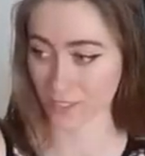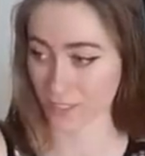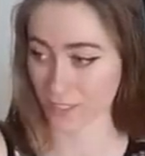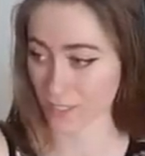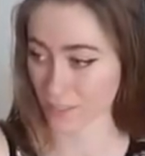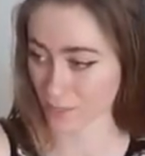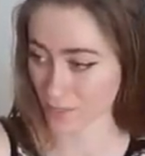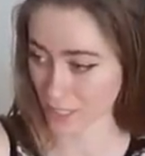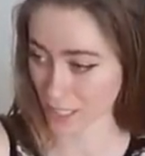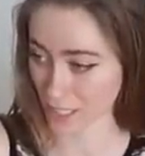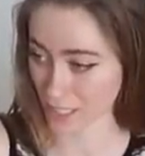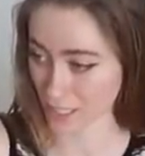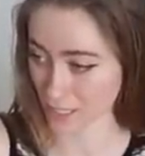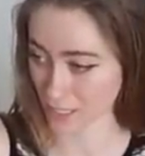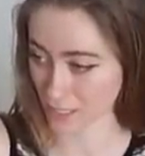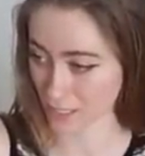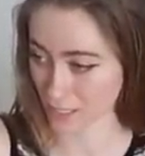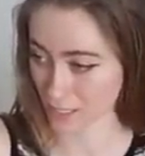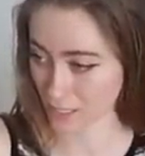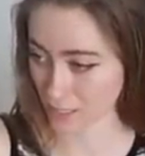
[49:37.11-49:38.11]
sensitive skin.
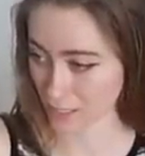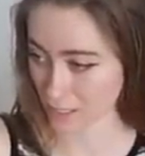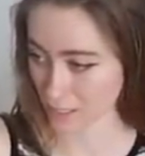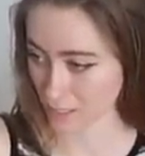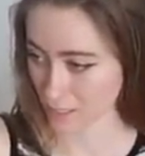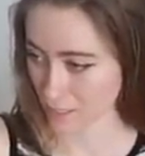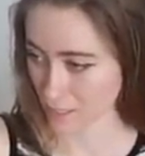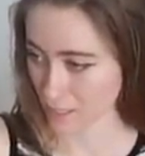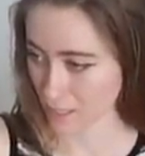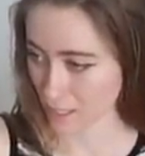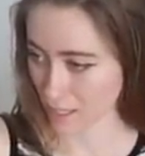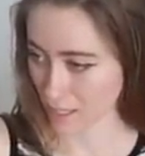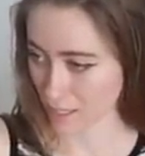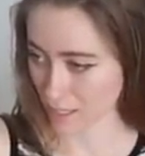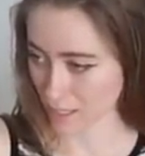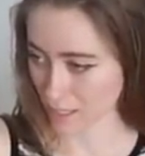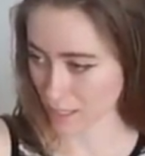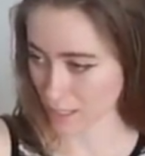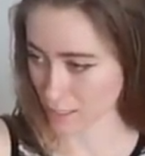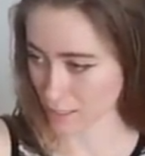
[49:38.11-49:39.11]
I
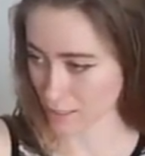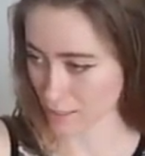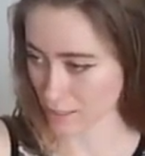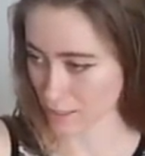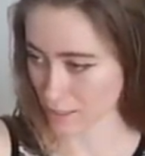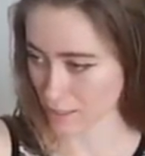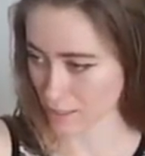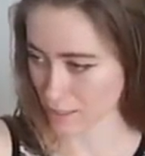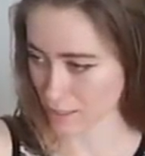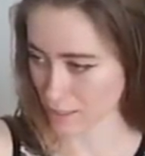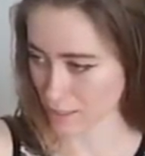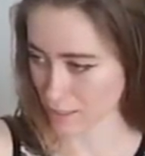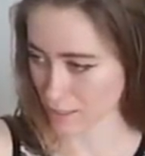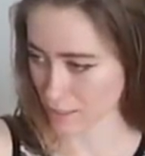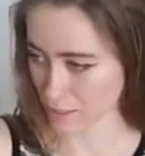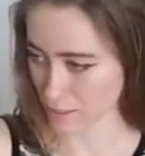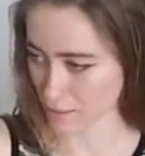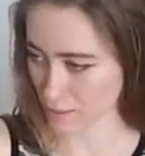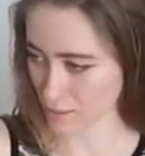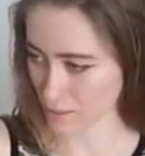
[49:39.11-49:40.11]
like a nice
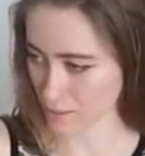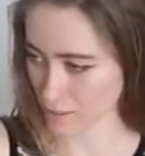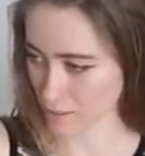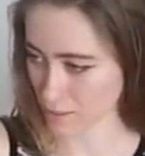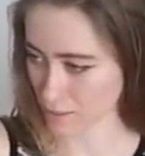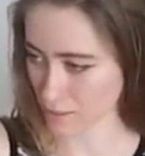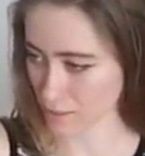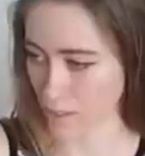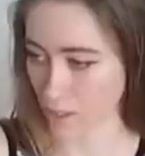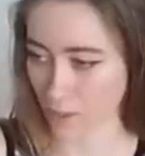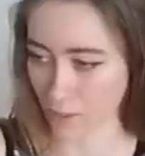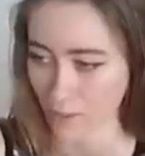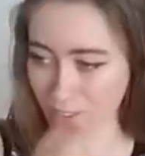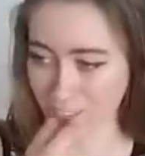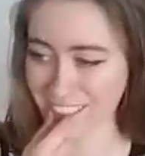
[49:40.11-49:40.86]
Oh,